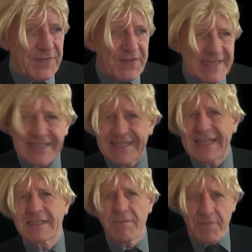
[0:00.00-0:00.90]
This
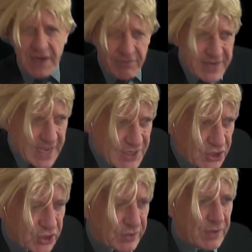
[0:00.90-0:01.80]
is a
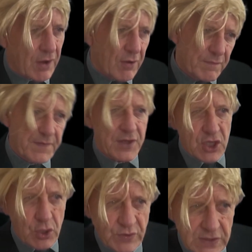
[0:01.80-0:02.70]
variation of
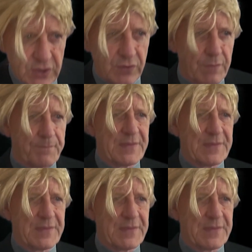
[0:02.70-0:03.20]
used to.